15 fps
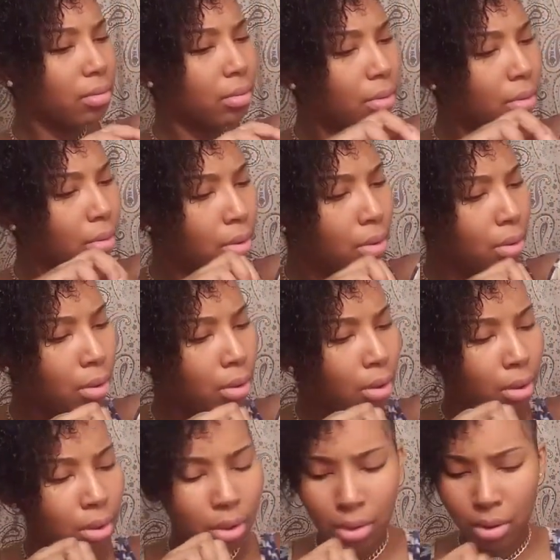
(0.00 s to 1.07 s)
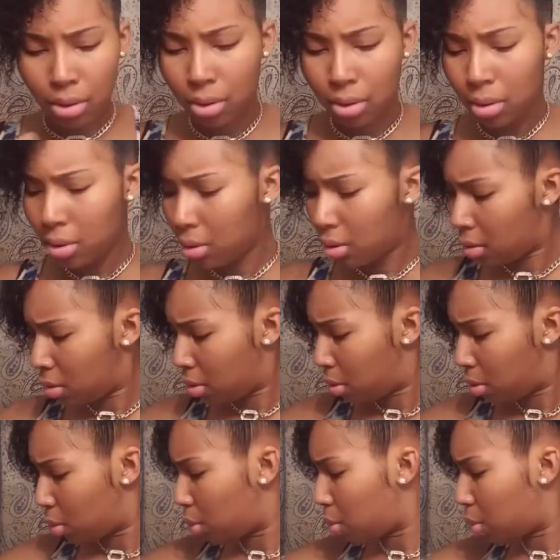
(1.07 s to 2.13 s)

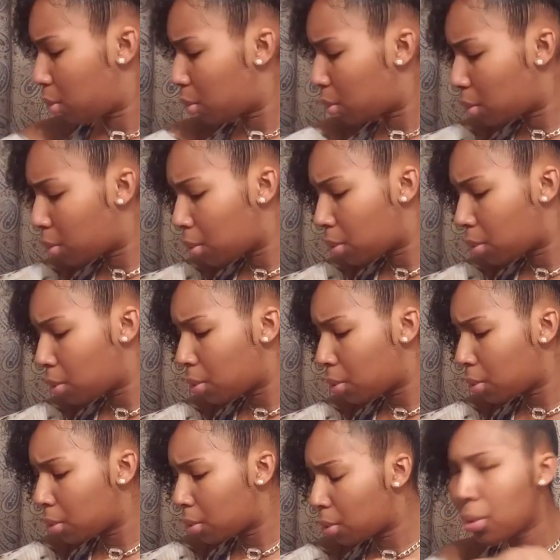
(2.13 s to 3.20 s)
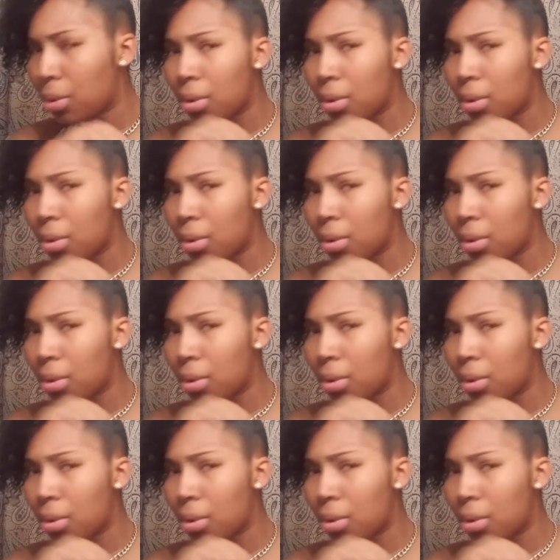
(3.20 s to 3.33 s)
(no one is talking)